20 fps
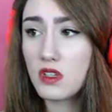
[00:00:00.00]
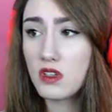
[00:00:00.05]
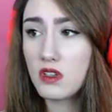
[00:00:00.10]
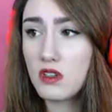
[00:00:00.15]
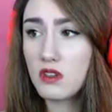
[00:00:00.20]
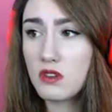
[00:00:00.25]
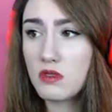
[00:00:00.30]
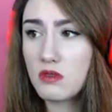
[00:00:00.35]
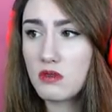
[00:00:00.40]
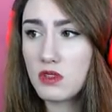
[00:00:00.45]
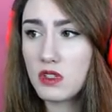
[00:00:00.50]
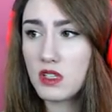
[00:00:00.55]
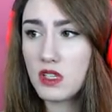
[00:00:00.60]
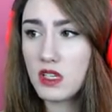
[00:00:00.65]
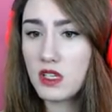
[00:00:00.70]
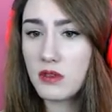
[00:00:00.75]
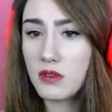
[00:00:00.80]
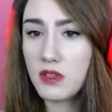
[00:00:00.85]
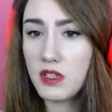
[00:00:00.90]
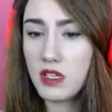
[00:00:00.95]
Oh,
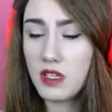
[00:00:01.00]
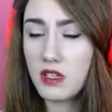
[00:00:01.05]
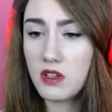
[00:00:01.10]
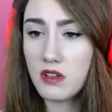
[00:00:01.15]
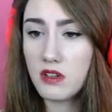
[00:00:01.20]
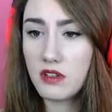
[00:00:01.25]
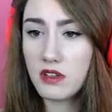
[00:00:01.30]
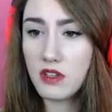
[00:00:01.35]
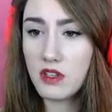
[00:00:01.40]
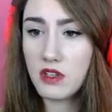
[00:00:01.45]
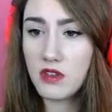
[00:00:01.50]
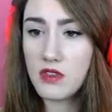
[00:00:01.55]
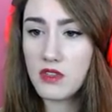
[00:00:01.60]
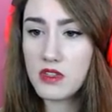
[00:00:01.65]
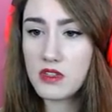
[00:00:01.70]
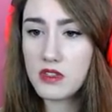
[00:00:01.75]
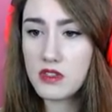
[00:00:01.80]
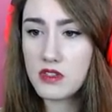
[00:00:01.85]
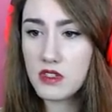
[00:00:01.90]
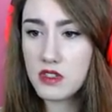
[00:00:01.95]
God, oh this
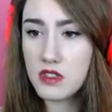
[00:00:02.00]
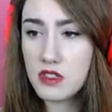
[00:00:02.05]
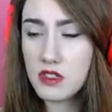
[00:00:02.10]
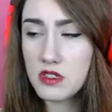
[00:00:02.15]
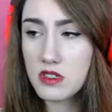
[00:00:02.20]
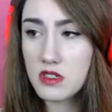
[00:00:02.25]
is just...